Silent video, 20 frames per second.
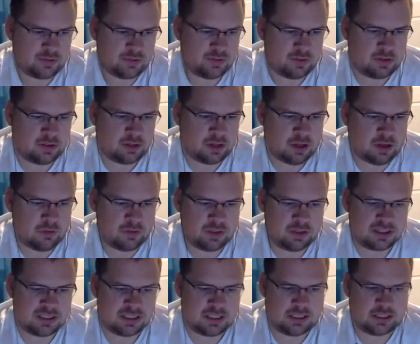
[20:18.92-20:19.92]

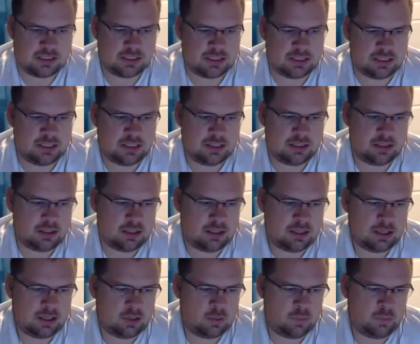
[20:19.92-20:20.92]
Philadelphia, 16.
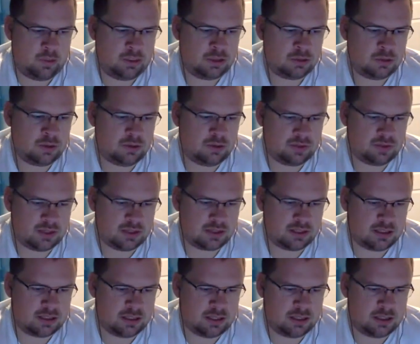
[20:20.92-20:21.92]
And week 12 against
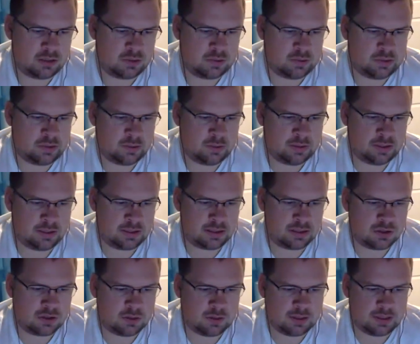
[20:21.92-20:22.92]
Atlanta, 21.
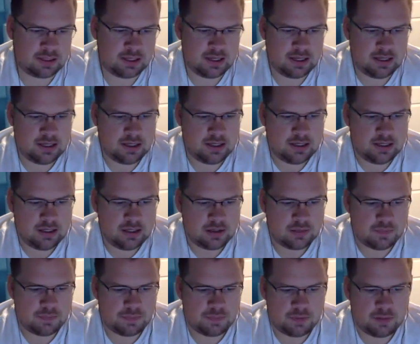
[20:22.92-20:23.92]
So, I mean,
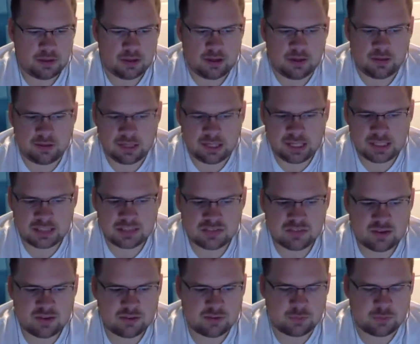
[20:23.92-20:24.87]
in the last 5